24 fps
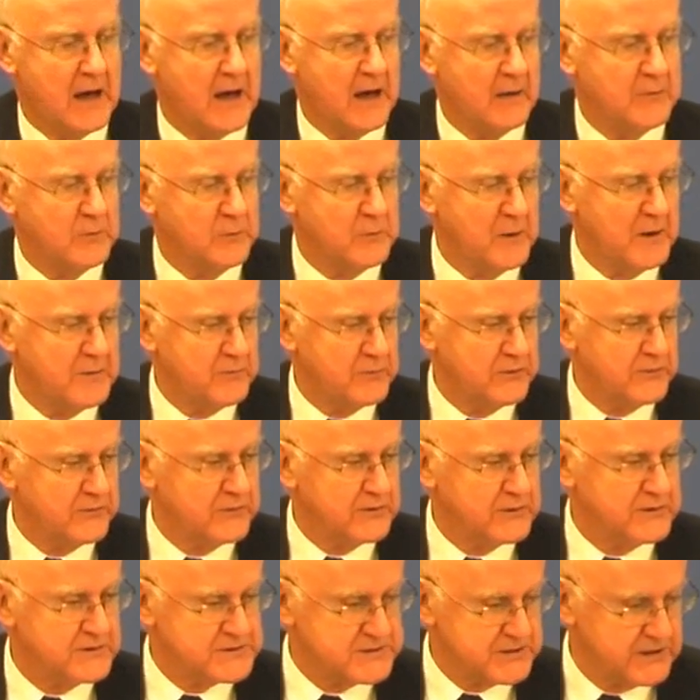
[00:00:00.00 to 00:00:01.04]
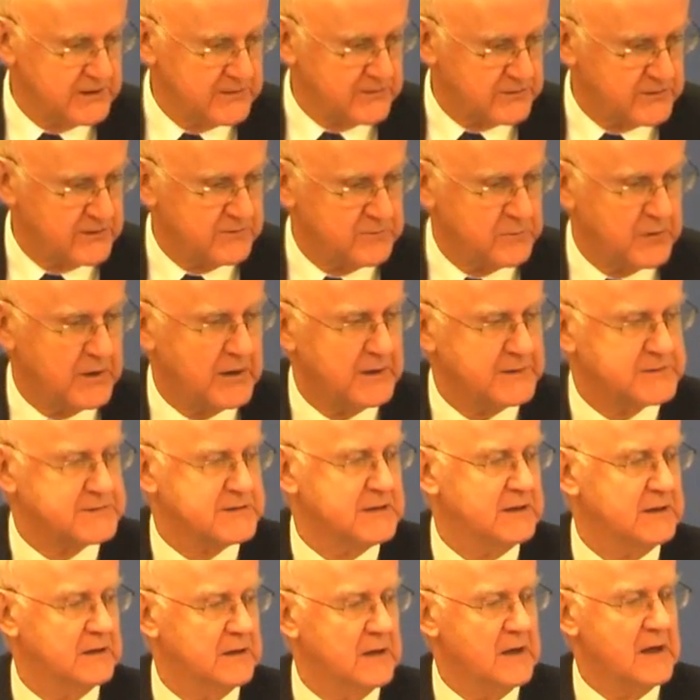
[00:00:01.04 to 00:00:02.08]
I'm a member of the Conservative
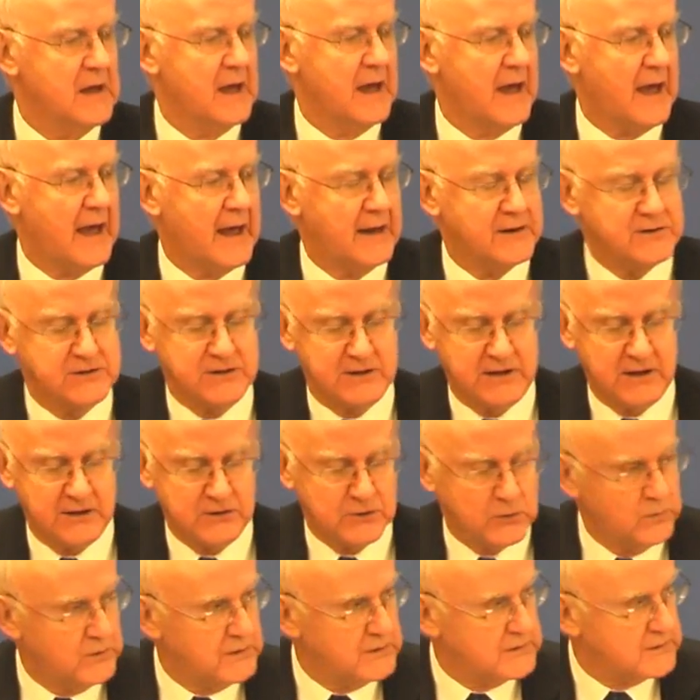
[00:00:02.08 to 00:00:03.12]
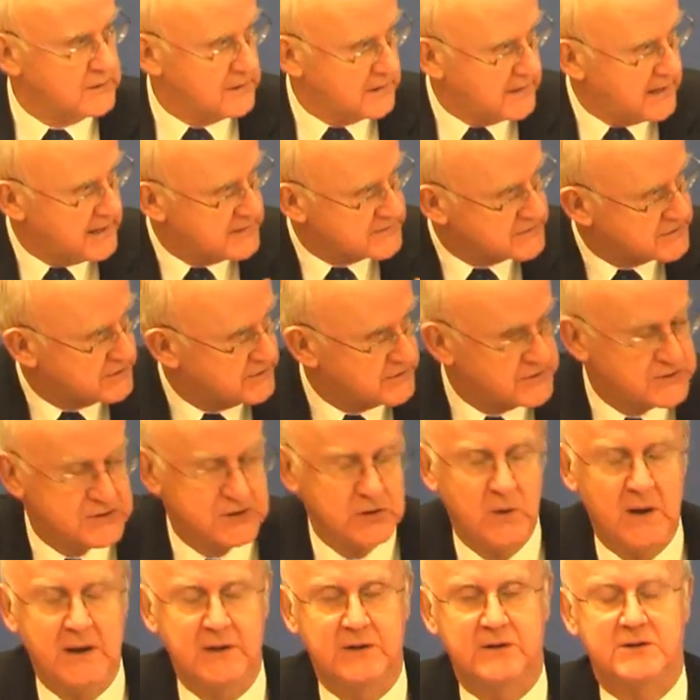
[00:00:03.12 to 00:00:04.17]
Party and together with Councillor
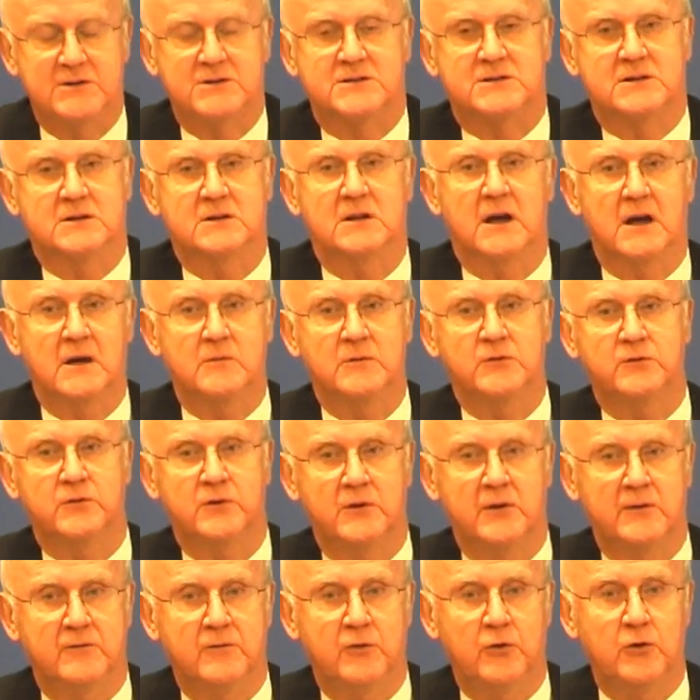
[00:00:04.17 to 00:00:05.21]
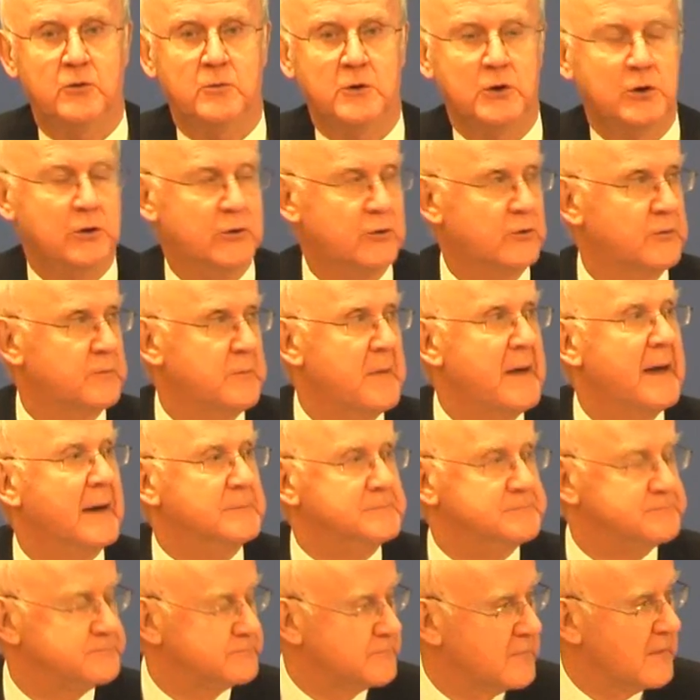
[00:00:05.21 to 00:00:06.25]
Sue Anderson, I'm a former Lord Mayor.
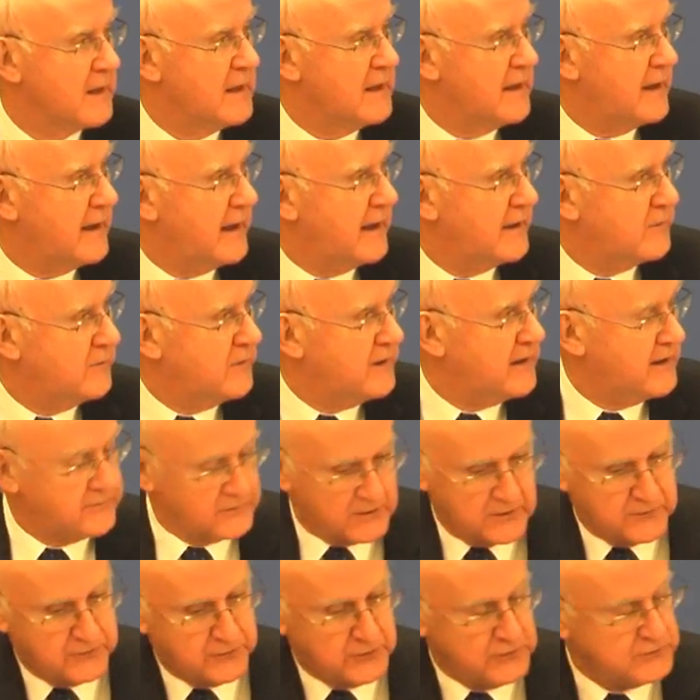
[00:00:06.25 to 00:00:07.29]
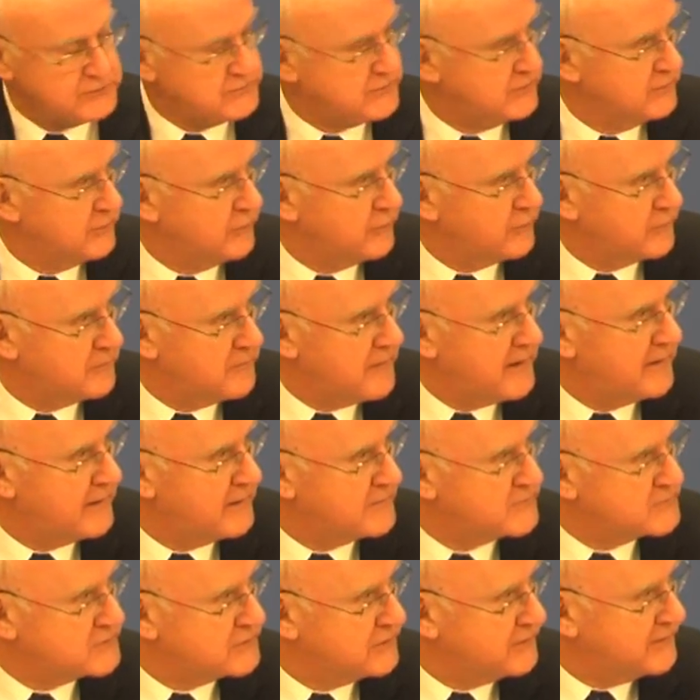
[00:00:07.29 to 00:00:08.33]
And we have a future Lord Mayor,
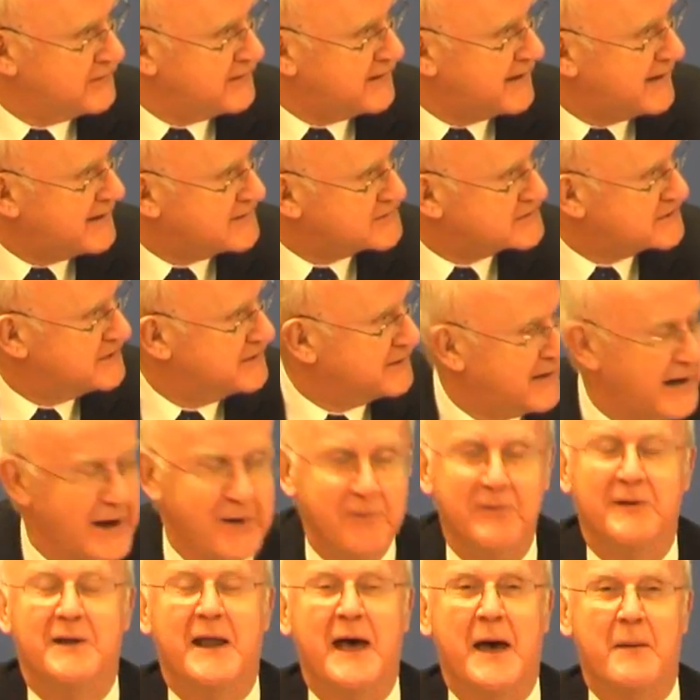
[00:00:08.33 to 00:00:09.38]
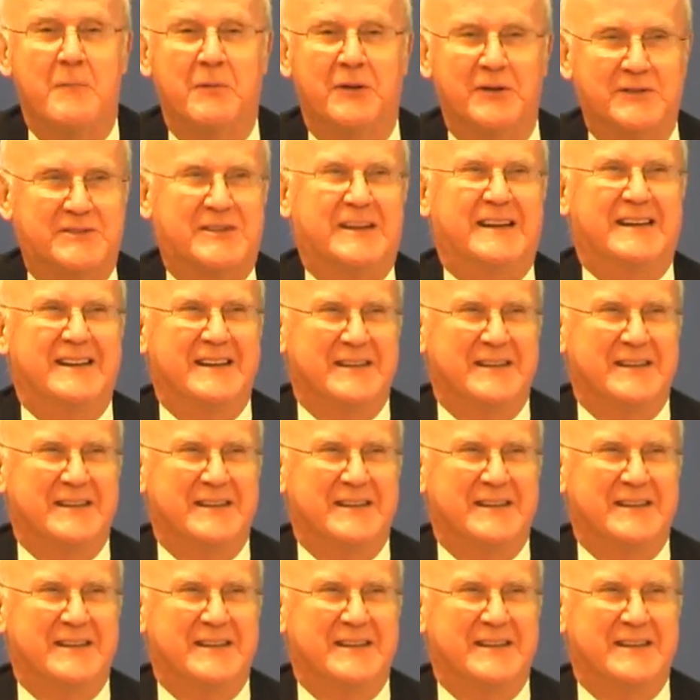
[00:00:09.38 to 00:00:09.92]
I'm sure, in Councillor Karen Hamilton